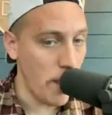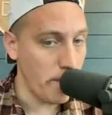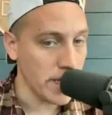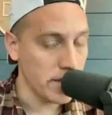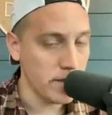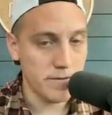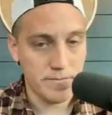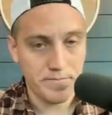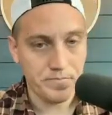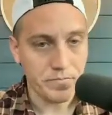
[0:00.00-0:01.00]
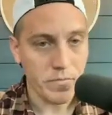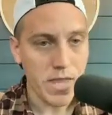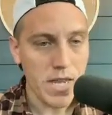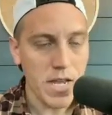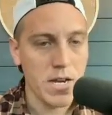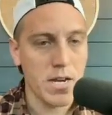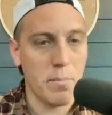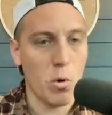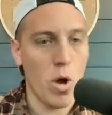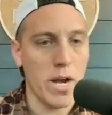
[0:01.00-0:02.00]
up.
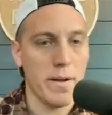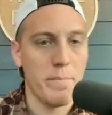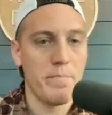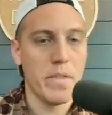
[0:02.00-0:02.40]
Number one,